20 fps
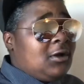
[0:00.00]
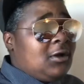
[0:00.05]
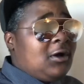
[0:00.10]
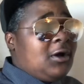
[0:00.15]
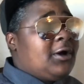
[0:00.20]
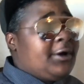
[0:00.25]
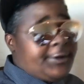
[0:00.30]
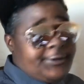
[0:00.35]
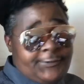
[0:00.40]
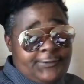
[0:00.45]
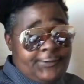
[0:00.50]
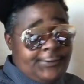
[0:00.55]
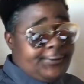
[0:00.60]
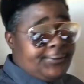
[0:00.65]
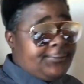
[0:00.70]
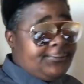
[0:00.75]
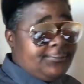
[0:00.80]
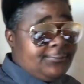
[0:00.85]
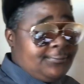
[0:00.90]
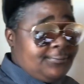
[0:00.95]
Hi,
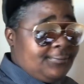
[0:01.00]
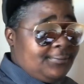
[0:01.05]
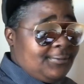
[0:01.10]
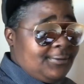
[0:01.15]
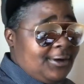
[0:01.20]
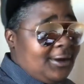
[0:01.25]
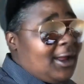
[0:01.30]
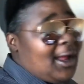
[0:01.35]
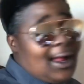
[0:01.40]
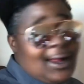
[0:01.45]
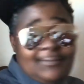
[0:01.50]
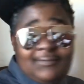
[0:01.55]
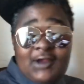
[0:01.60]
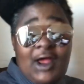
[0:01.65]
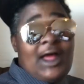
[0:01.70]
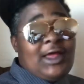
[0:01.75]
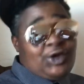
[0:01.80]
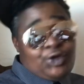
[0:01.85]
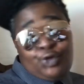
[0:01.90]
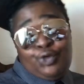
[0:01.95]
I'm
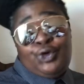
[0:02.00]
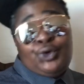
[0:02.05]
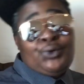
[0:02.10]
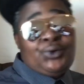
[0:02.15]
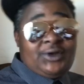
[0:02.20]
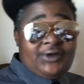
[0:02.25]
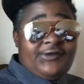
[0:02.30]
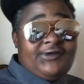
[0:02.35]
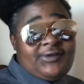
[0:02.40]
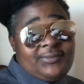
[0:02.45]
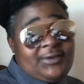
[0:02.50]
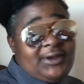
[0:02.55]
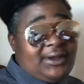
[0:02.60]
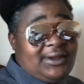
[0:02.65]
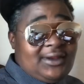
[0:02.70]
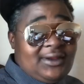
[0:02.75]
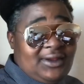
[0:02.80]
tired of you doing this to me.